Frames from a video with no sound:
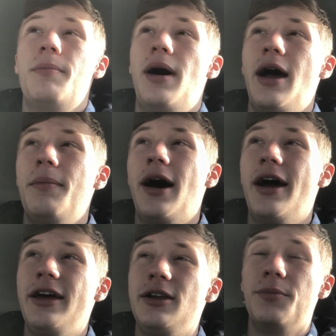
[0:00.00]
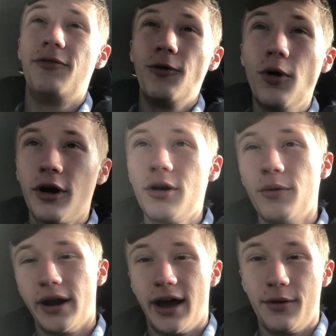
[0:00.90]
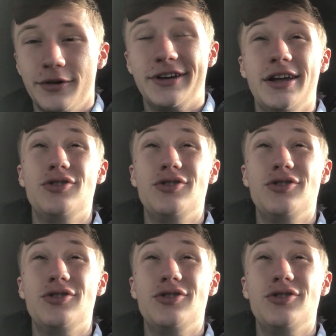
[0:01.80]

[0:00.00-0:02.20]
My mind before, when I would